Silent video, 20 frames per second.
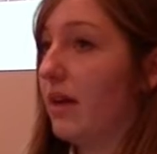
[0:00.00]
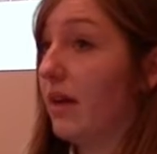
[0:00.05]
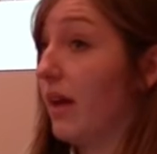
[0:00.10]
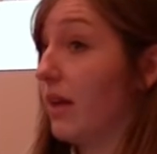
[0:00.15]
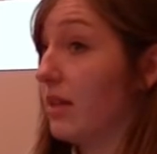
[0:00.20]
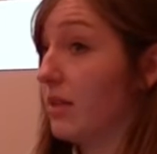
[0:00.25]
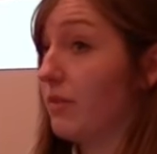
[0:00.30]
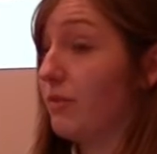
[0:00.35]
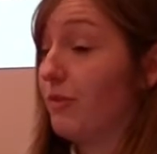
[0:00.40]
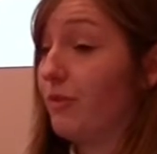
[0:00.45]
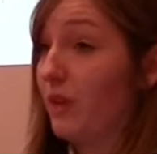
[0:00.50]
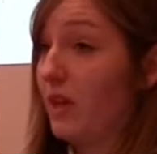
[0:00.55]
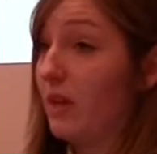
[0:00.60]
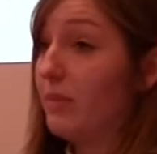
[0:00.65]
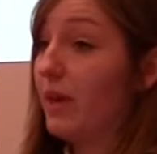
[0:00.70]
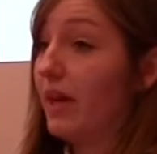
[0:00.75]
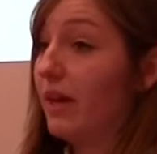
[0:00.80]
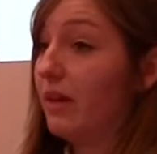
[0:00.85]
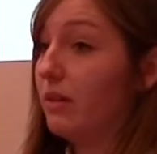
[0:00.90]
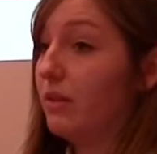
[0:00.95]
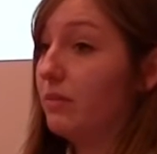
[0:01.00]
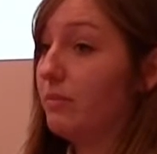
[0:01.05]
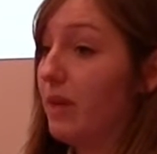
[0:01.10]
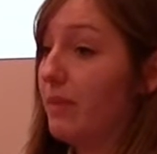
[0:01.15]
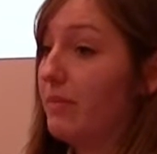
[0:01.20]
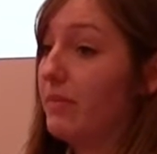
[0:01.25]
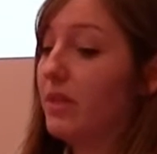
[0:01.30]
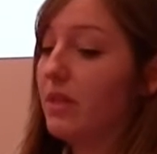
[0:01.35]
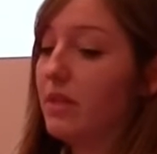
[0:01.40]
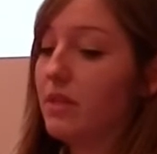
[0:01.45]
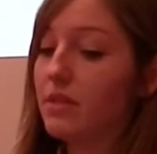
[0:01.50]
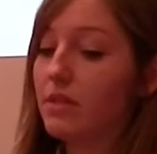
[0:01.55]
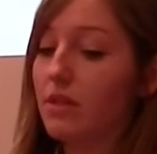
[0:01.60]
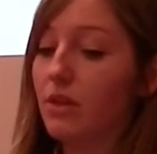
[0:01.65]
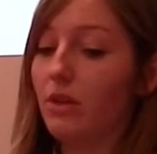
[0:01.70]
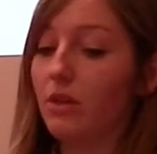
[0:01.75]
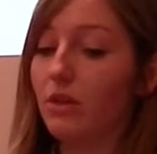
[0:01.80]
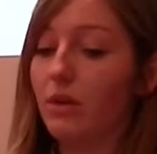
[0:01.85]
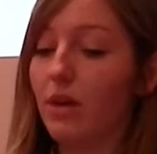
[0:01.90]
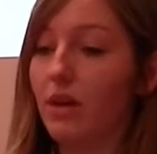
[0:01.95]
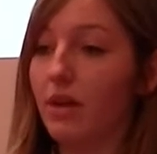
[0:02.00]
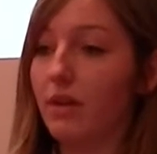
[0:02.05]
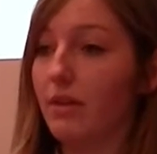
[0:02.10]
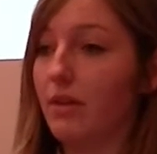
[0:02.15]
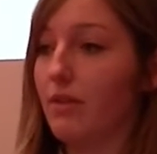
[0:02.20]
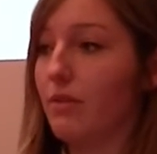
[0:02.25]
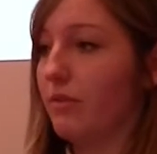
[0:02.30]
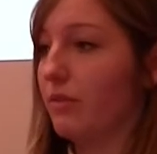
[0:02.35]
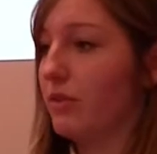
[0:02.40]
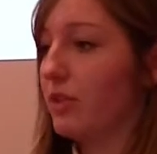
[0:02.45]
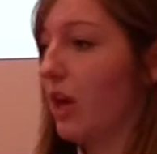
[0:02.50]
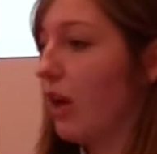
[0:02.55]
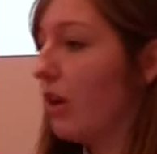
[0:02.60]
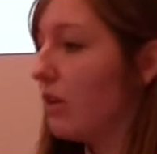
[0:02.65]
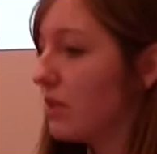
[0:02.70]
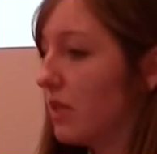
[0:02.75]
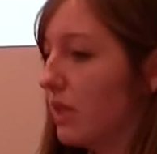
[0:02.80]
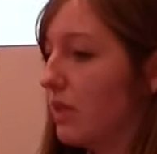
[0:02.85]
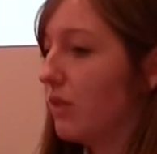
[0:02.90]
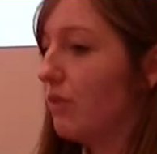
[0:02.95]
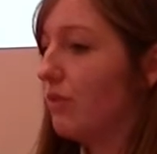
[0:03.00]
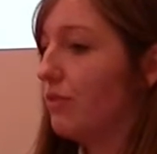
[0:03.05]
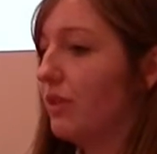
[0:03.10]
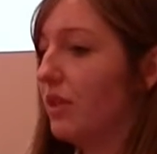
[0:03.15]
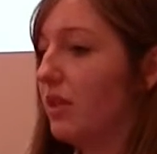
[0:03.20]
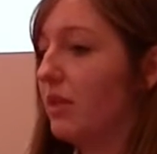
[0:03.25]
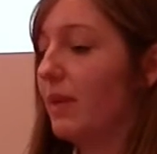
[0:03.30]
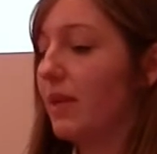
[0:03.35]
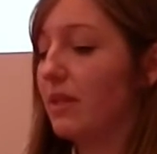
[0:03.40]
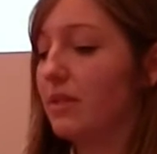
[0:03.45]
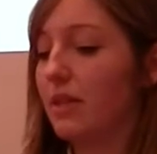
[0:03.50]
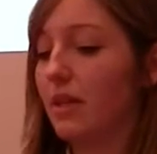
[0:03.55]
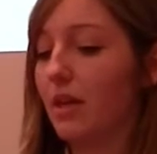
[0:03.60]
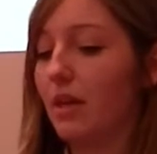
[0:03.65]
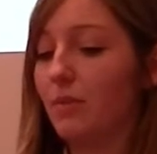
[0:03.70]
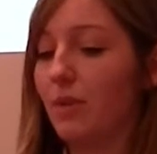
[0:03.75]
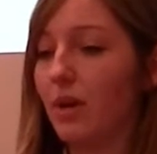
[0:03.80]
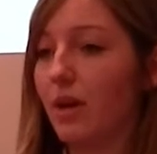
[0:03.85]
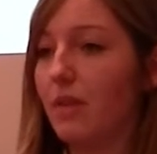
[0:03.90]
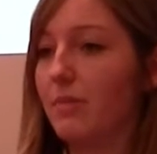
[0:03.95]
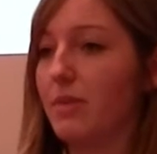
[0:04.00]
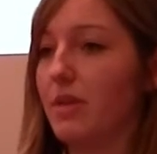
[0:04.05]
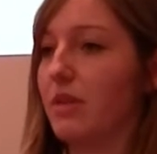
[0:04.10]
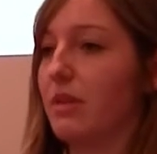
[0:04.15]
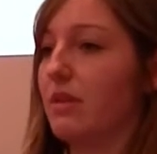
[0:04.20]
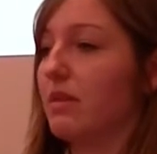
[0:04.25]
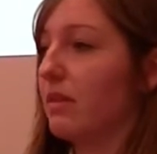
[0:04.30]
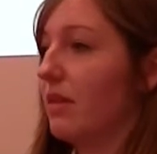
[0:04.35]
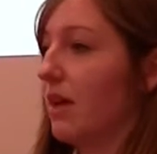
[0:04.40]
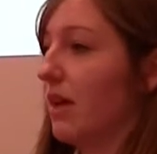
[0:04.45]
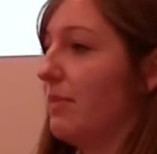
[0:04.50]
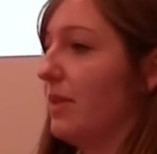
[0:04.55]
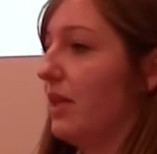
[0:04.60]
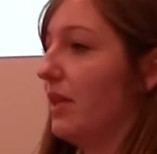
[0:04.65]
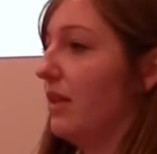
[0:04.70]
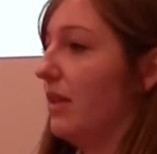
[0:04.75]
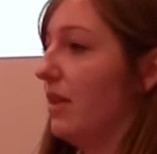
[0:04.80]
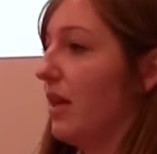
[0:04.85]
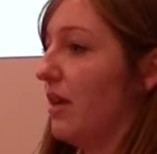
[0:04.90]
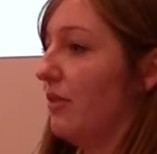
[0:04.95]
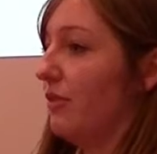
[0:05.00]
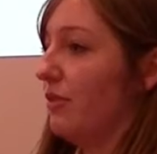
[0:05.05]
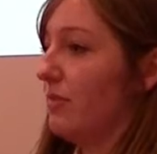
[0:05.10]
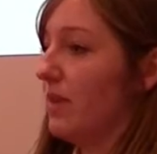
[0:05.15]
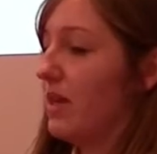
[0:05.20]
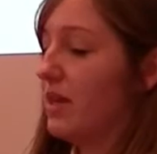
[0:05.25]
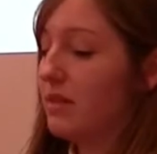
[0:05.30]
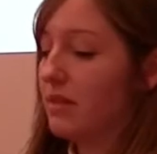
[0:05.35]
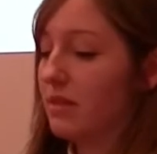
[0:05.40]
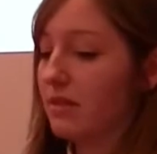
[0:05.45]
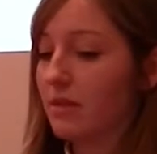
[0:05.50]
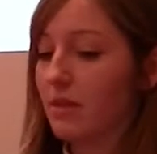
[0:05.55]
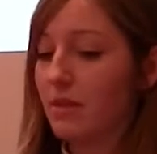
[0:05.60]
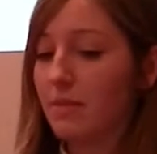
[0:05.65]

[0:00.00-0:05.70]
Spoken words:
I guess, female members who aren't totally confident about DIY but can come in and learn from us.